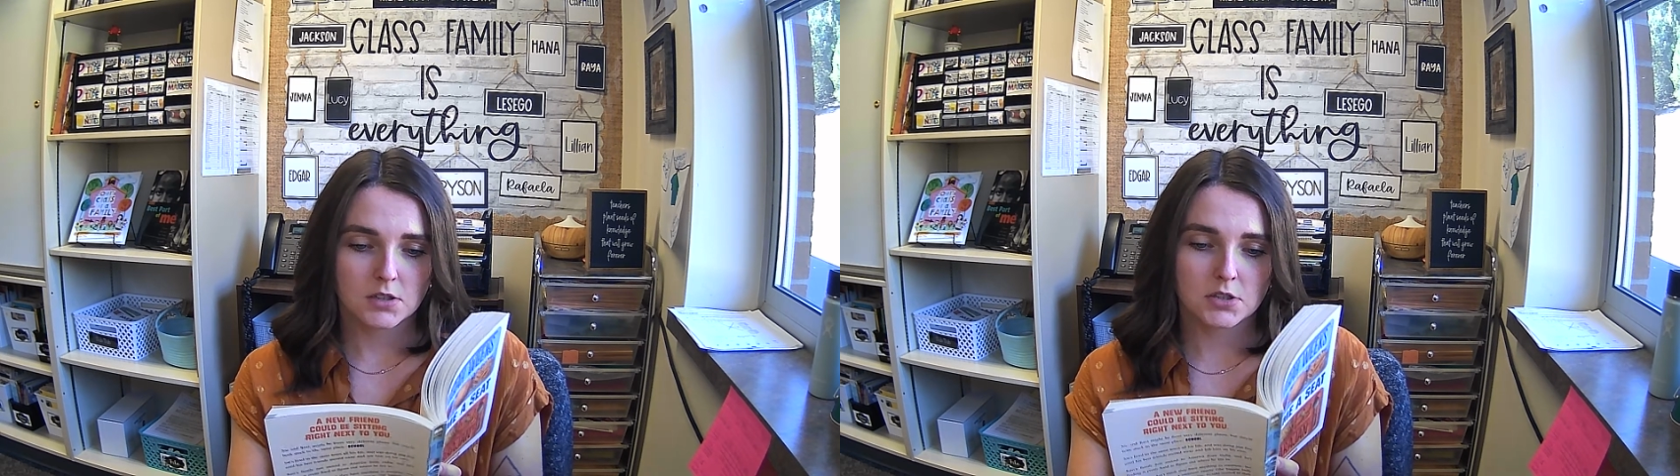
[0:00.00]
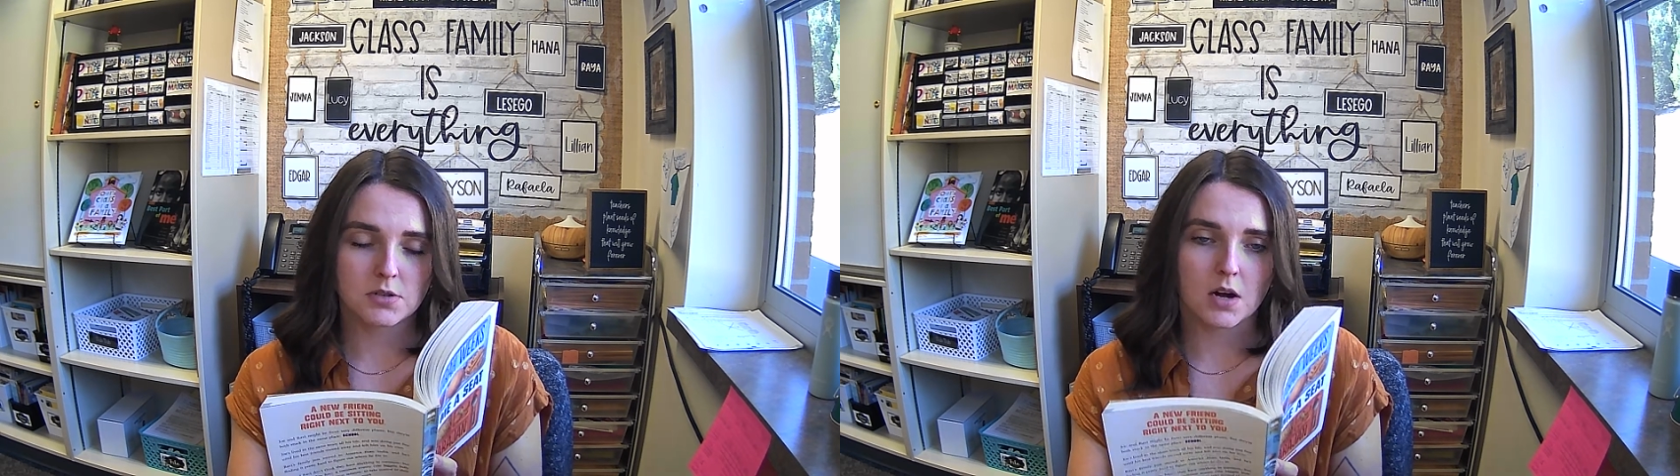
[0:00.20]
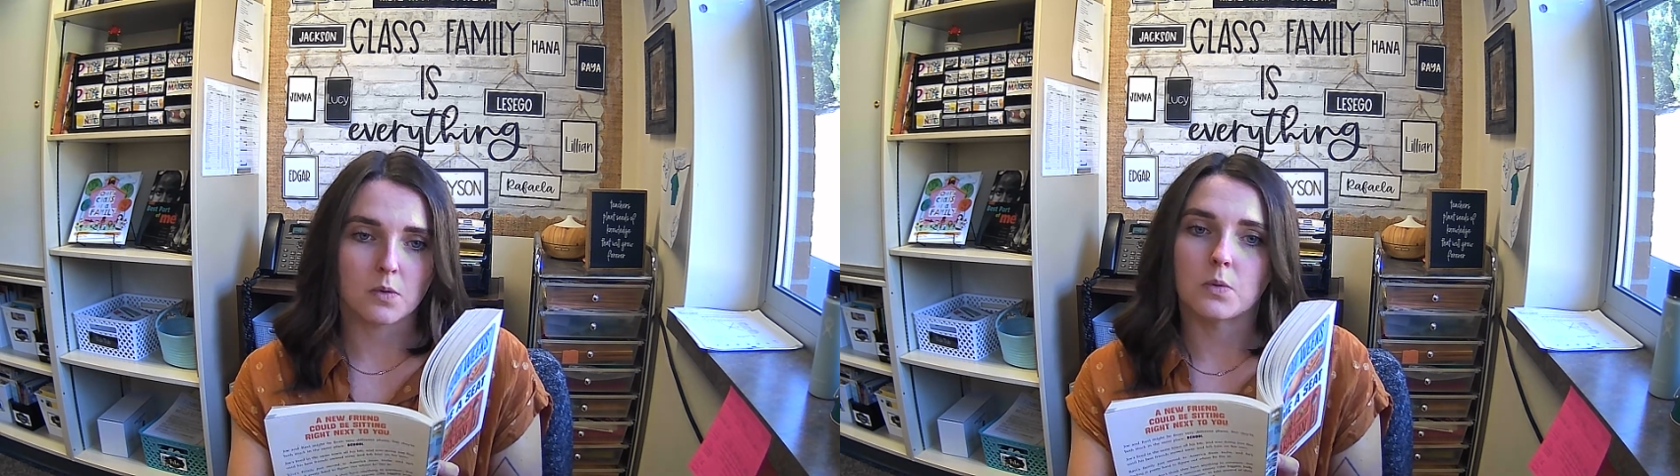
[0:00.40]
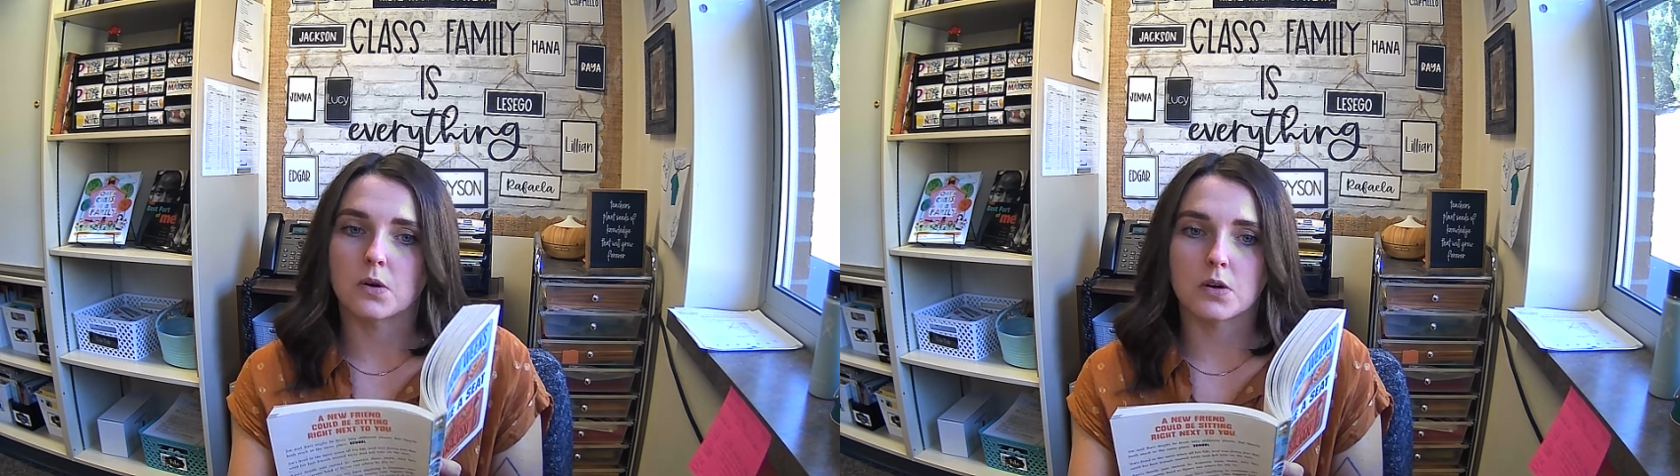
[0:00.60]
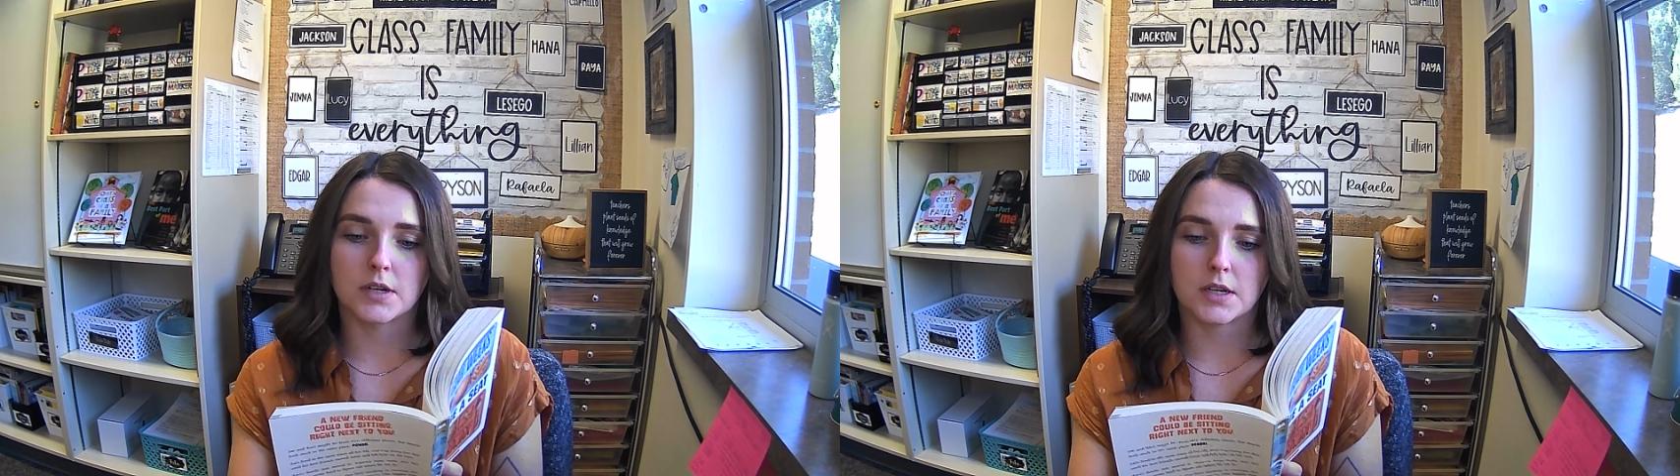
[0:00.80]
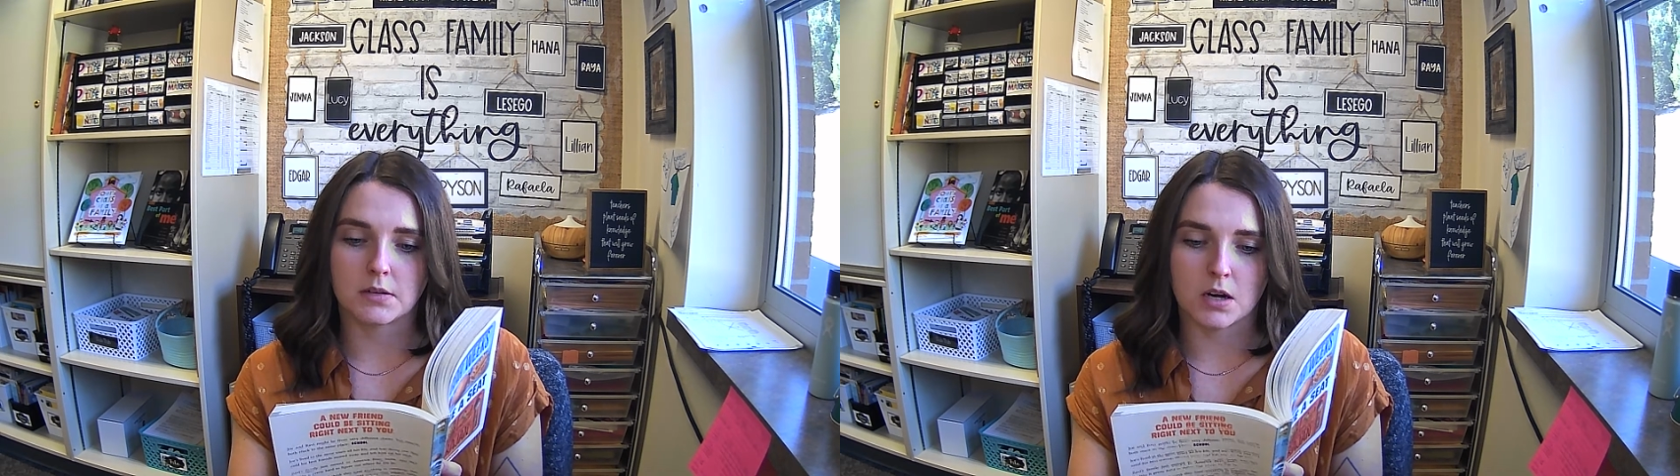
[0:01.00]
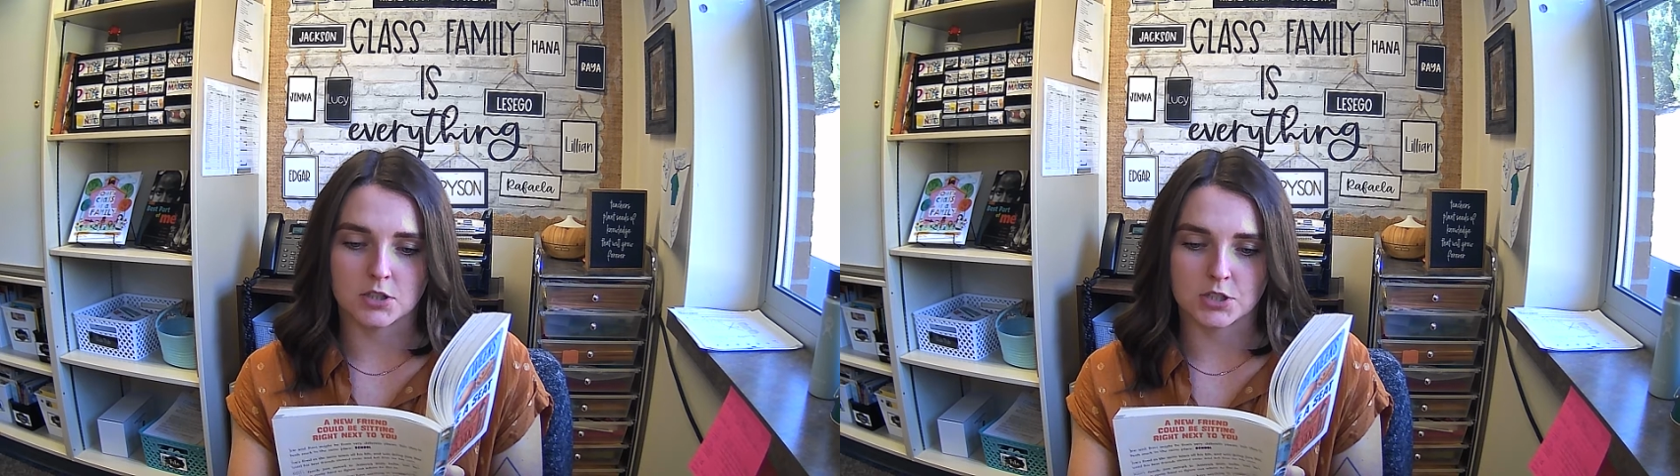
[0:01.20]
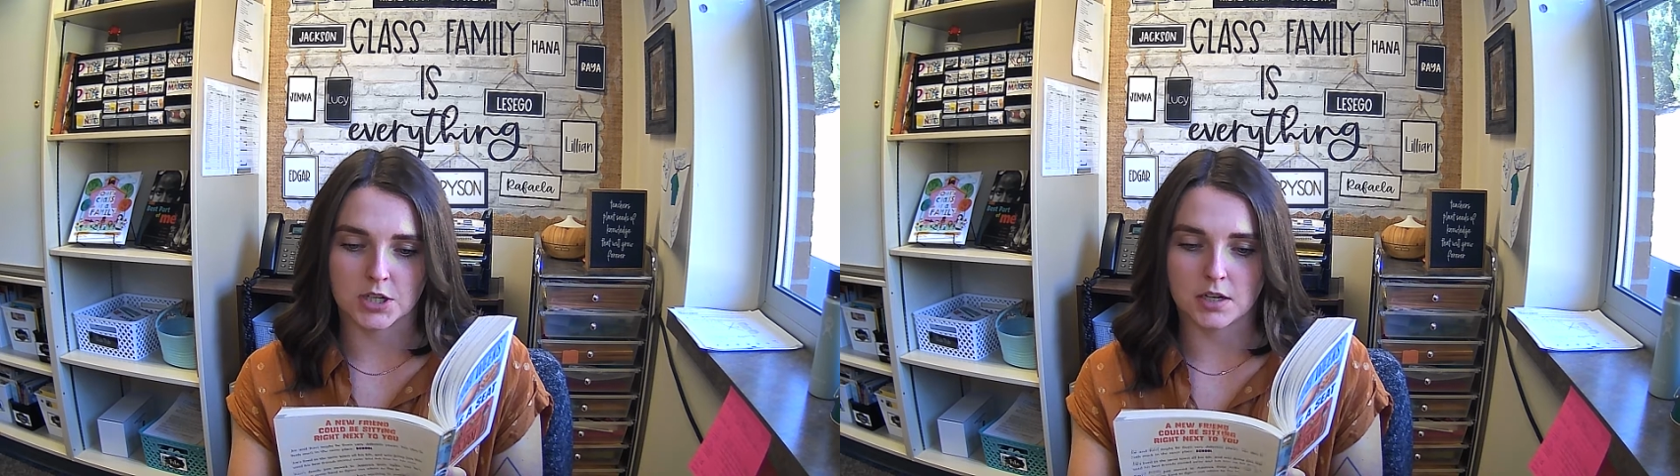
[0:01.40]
Do not worry,
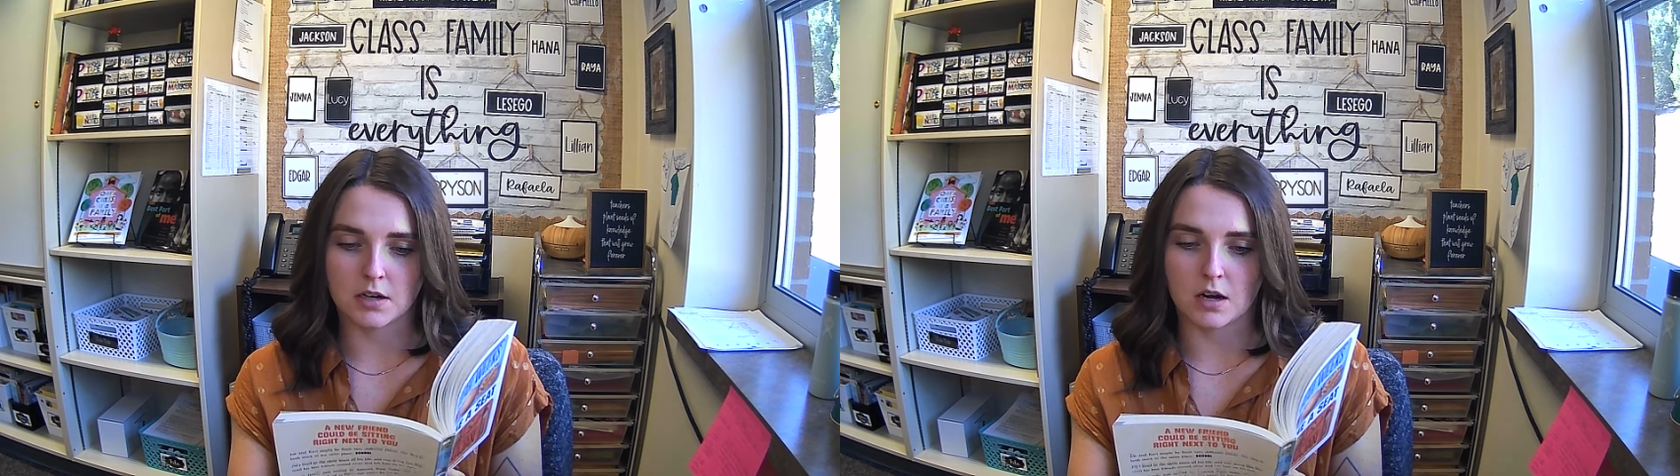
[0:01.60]
Raja,